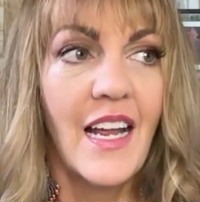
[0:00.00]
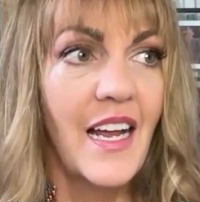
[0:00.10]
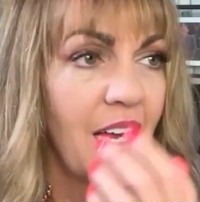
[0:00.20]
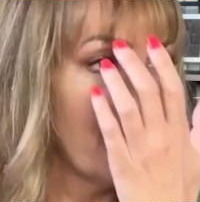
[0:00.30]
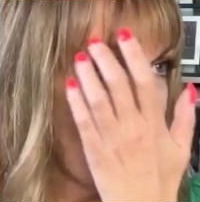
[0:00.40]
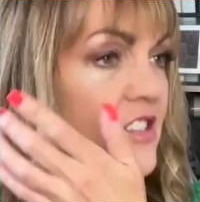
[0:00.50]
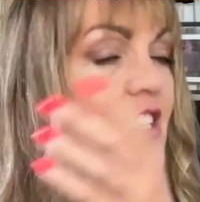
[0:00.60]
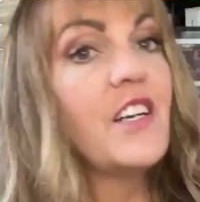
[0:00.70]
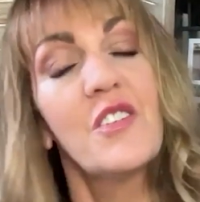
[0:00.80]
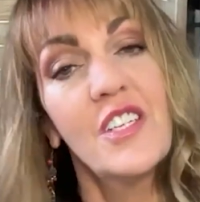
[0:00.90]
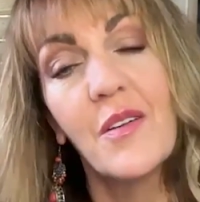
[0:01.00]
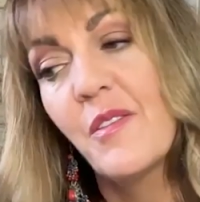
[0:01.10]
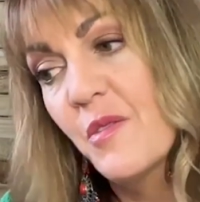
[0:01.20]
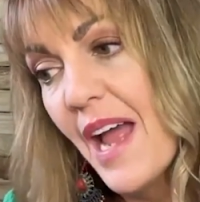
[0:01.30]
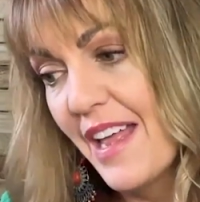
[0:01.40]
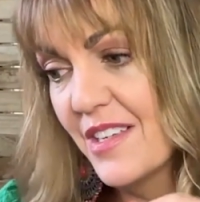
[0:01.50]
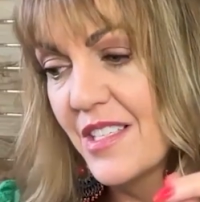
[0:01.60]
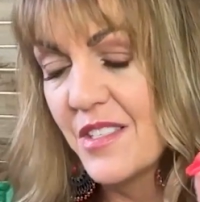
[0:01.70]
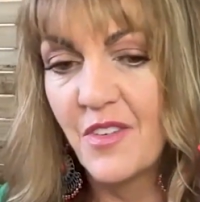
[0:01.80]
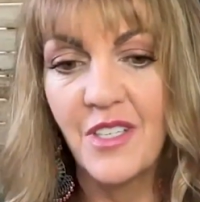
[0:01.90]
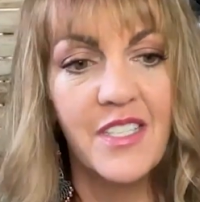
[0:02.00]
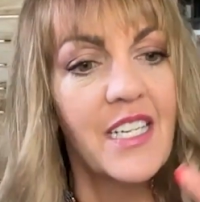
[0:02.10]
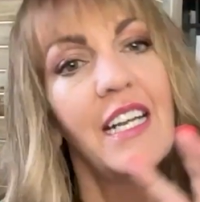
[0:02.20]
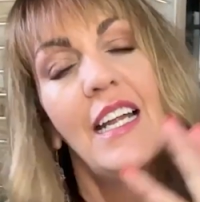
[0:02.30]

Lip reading: Actually, no, she's going through Athens first.